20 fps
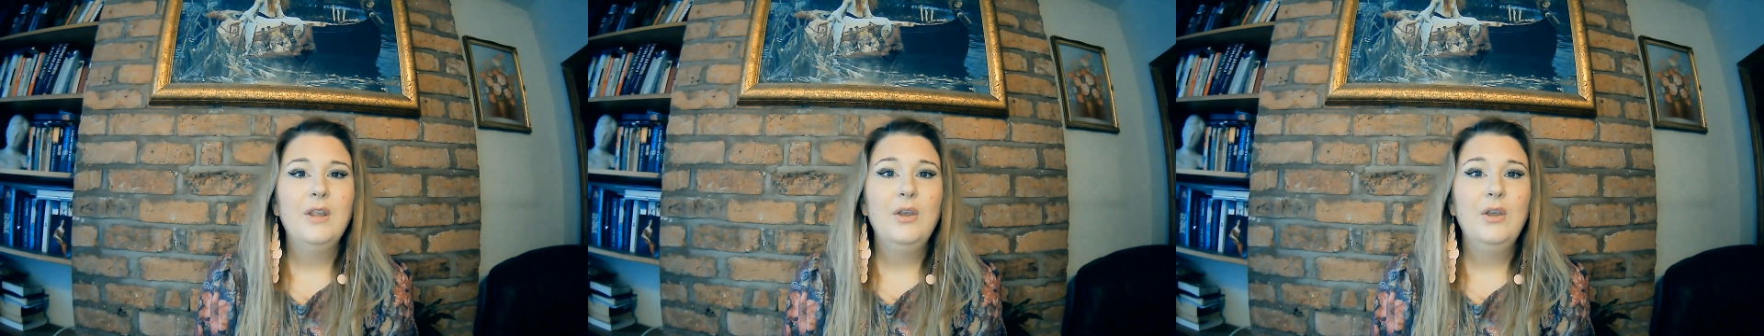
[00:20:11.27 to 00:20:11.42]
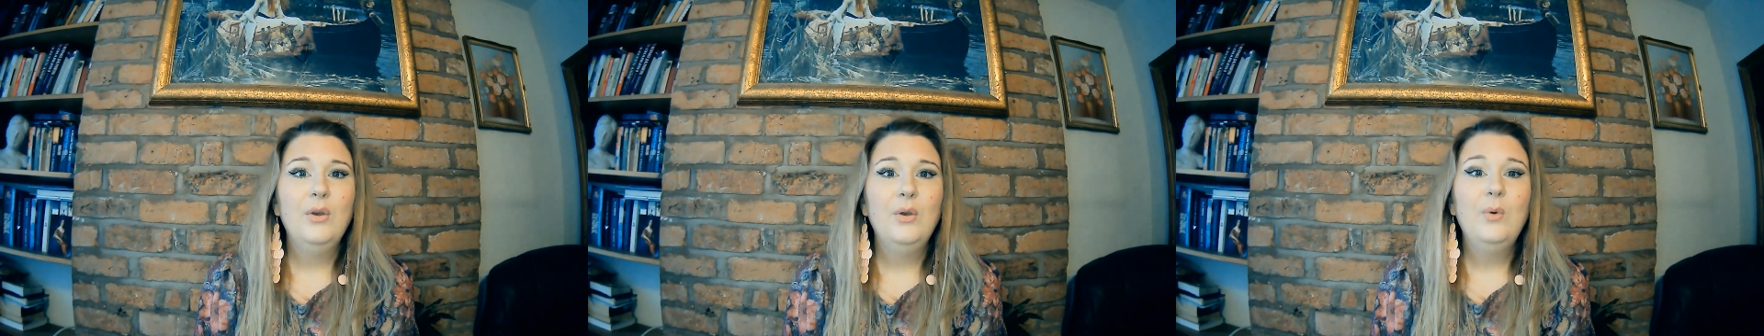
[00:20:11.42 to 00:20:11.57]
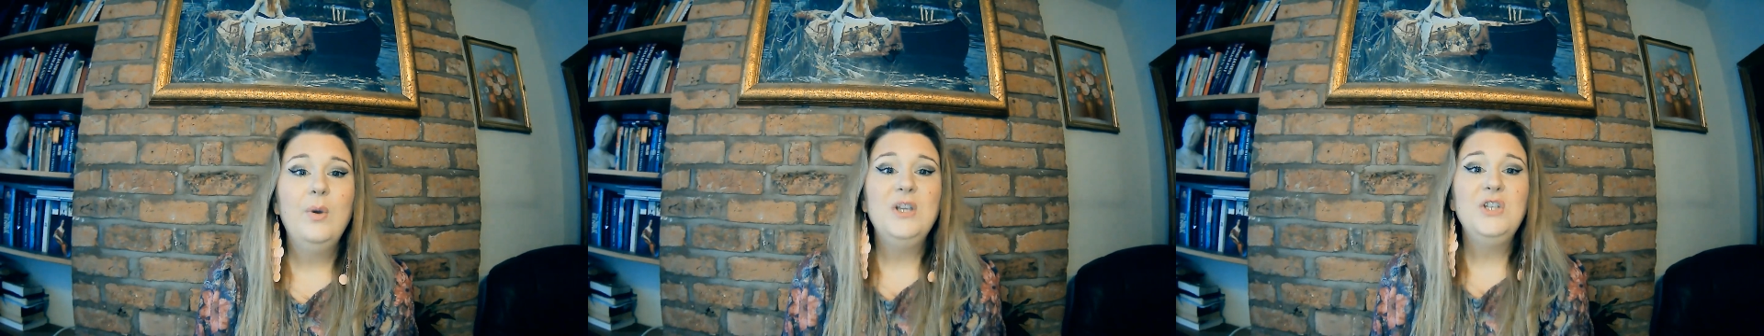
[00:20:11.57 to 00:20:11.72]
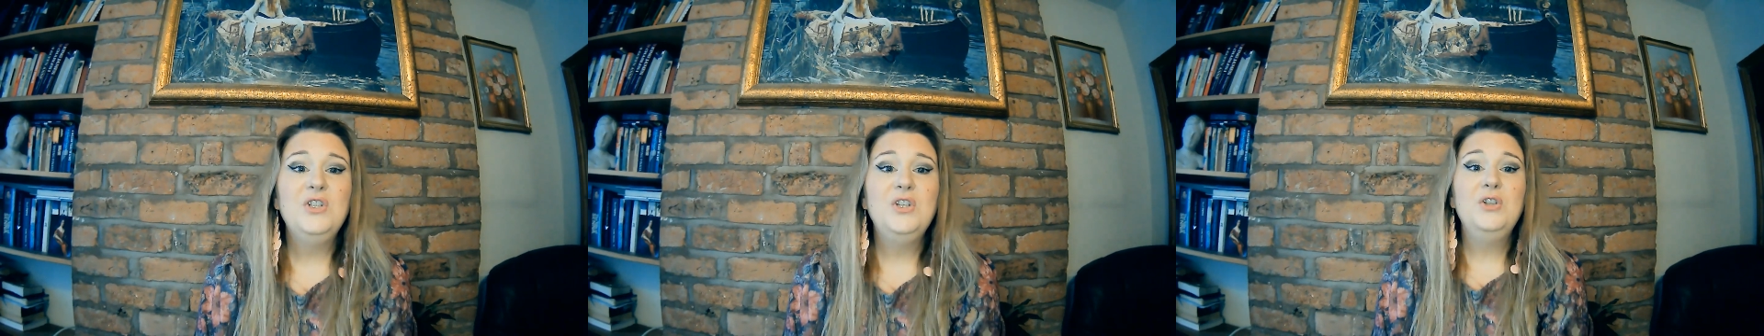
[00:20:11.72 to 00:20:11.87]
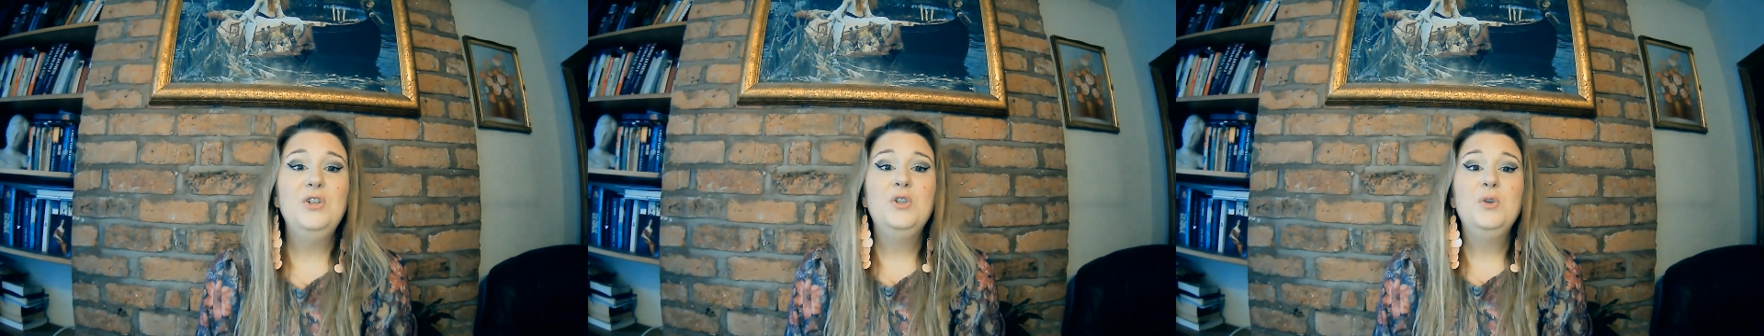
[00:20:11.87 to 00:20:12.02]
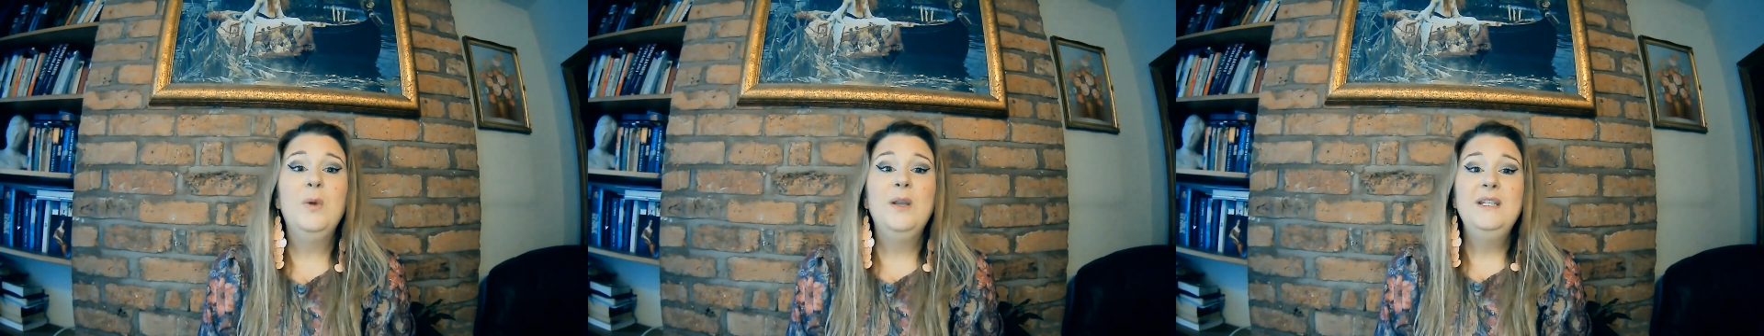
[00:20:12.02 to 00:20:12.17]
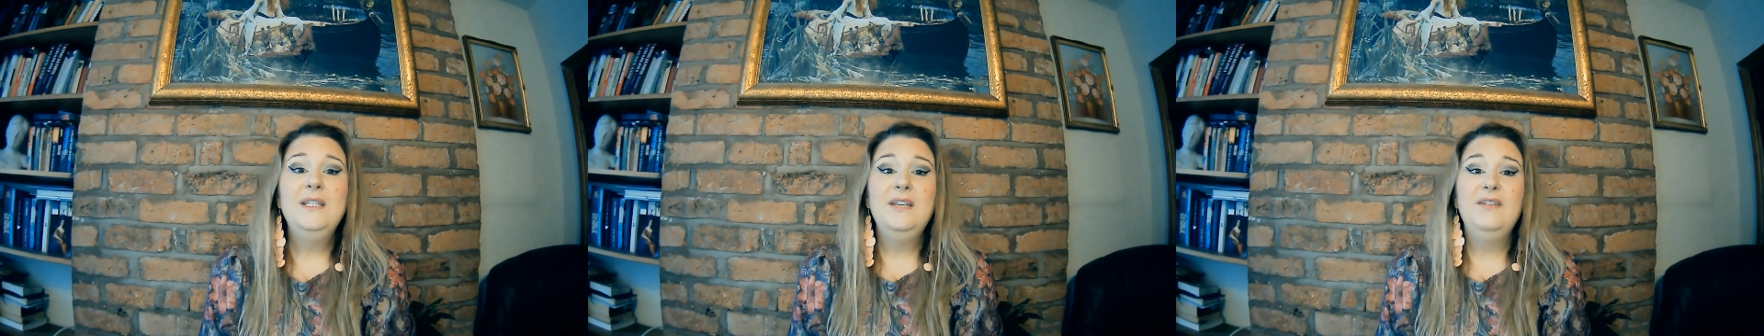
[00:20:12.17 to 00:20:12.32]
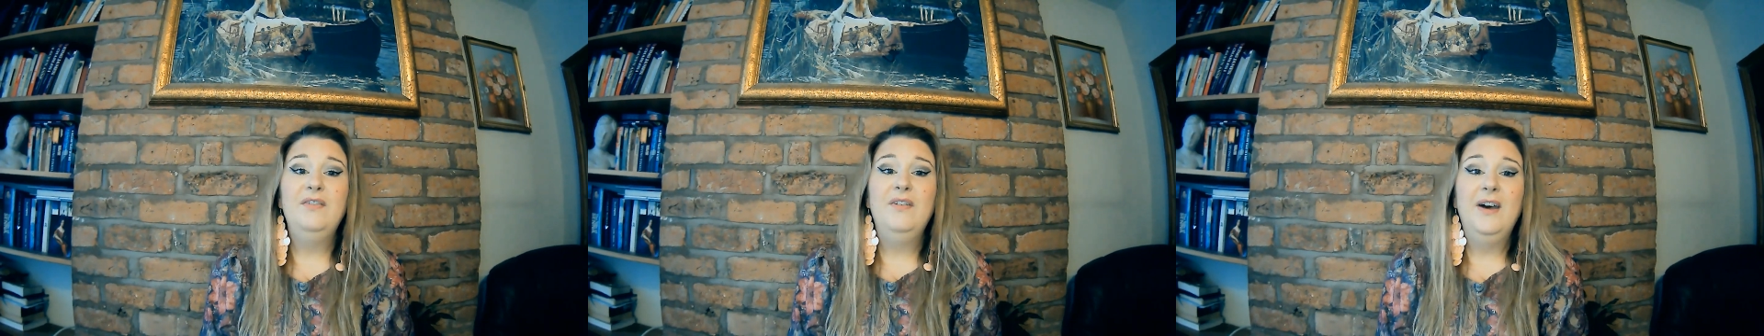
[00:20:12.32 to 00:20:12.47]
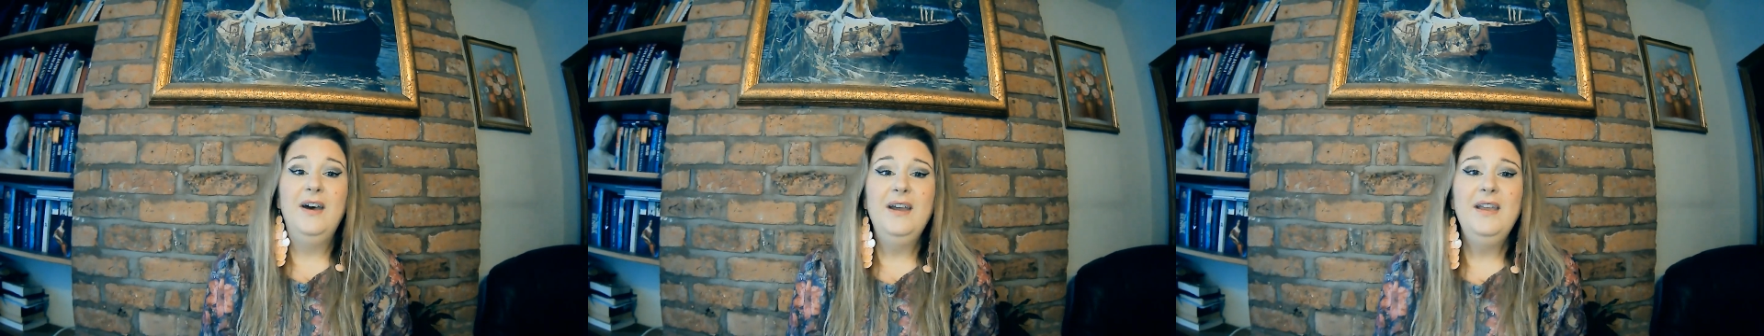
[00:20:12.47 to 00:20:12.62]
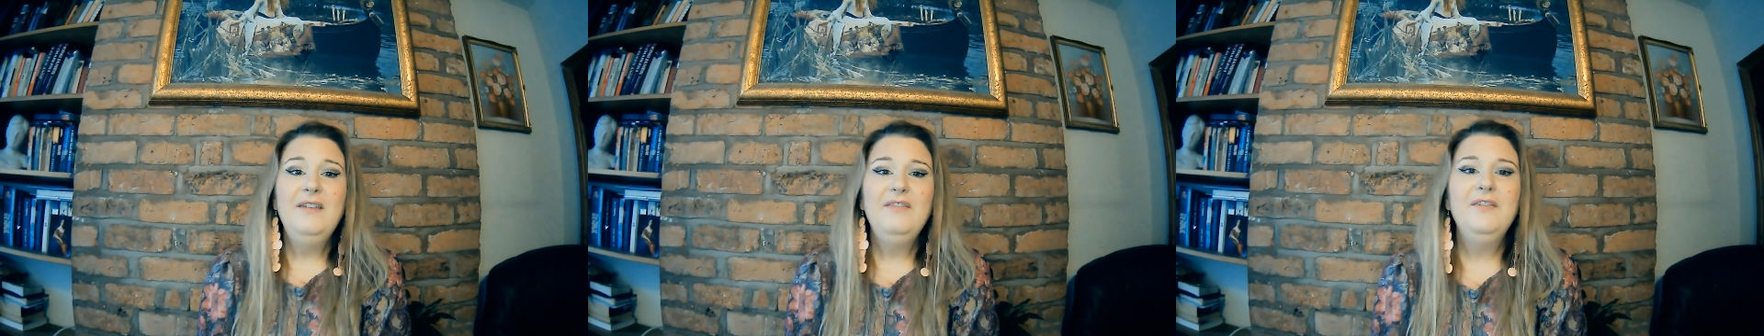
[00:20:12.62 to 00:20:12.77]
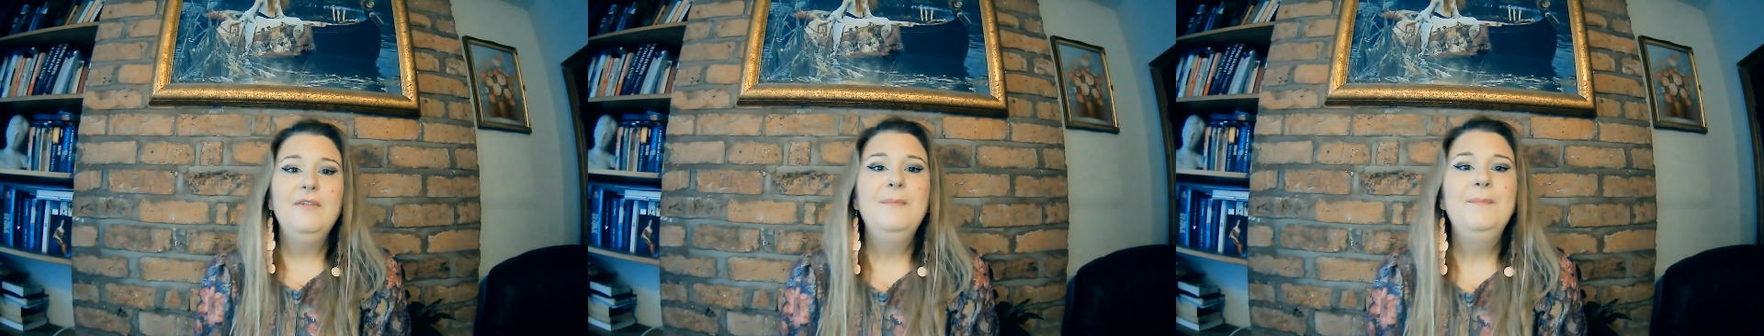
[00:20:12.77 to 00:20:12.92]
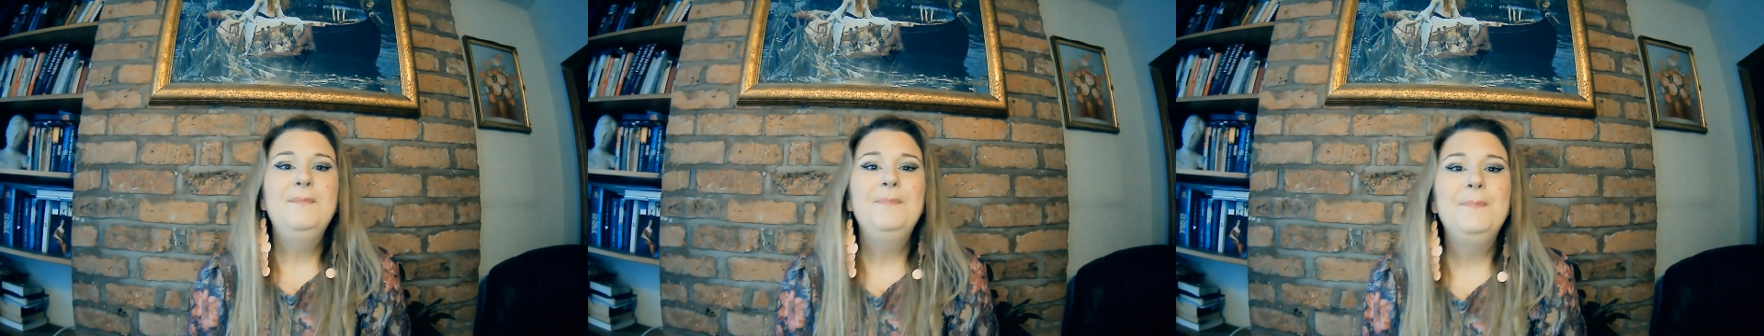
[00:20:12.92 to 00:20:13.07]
Question 25.